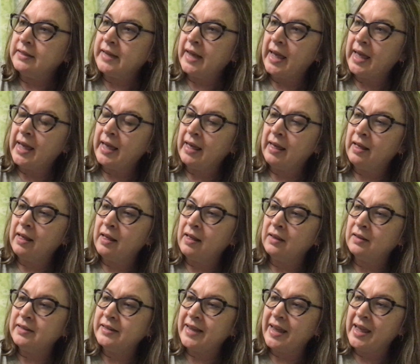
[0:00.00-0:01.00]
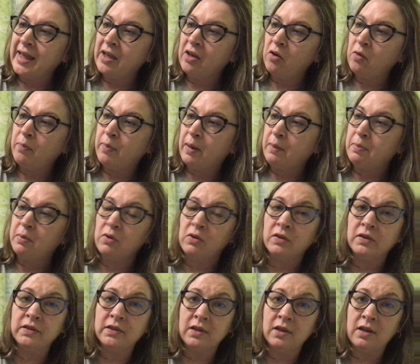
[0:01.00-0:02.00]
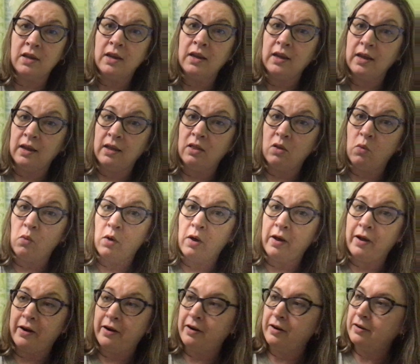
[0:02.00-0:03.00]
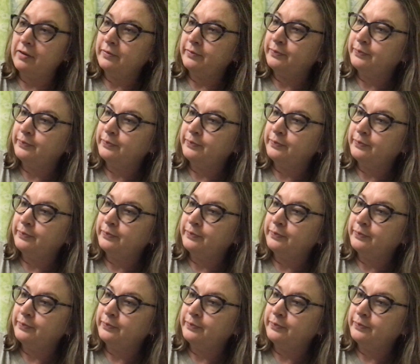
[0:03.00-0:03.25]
telltale bubbles in the water.